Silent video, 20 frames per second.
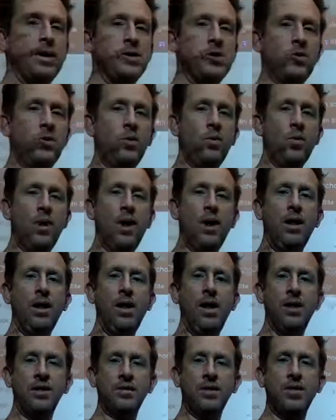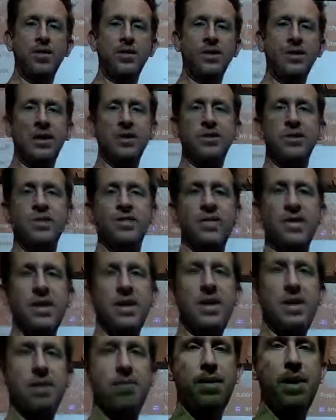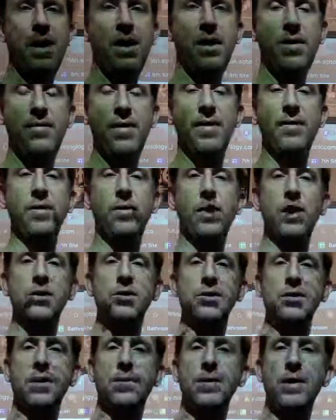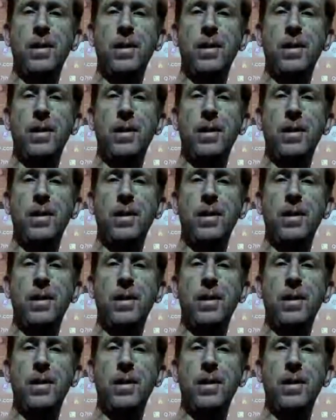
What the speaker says: Hope everybody's doing well. I'll send this out to you via email. If you have any